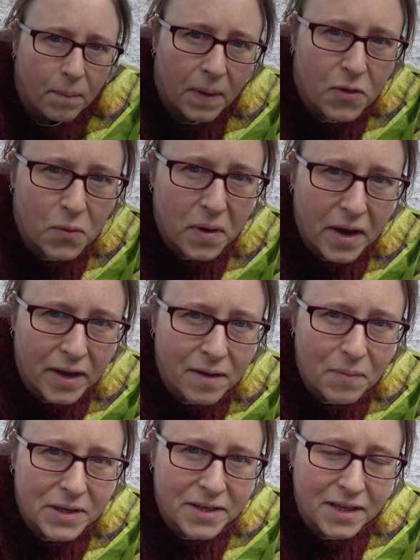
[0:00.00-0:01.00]
By the way,
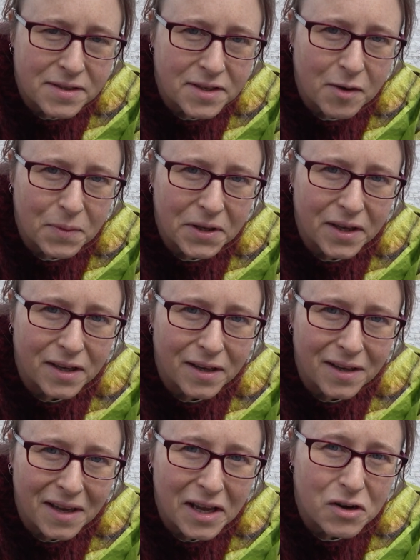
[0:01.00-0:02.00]
my dad's coming
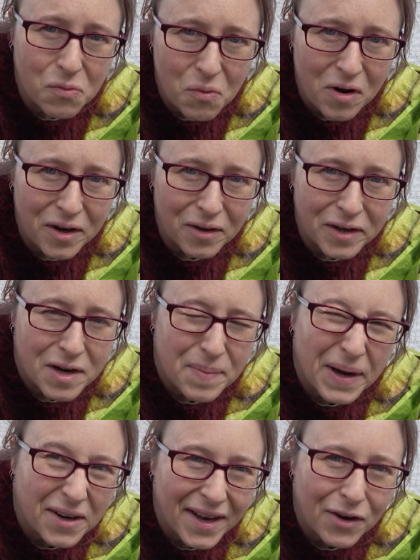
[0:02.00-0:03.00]
here in a while, in
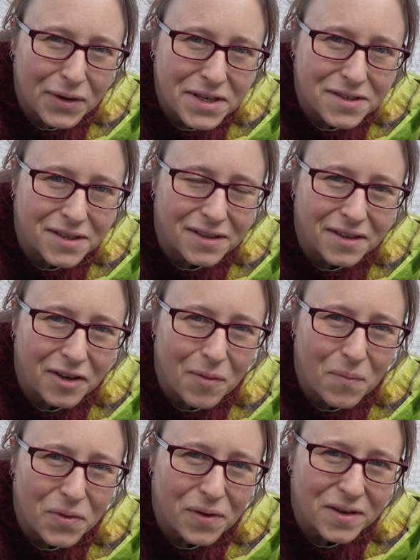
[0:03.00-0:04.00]
about an hour. He's going to
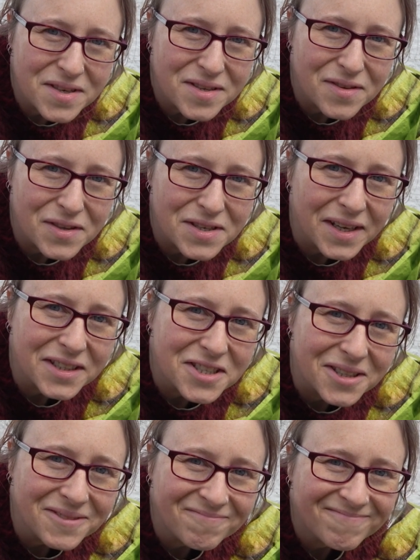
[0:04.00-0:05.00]
come with us to the
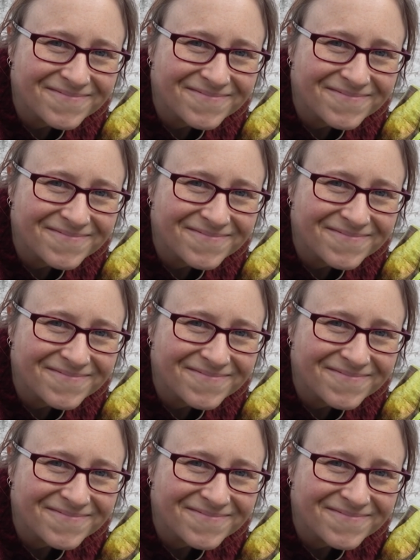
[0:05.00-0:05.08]
session.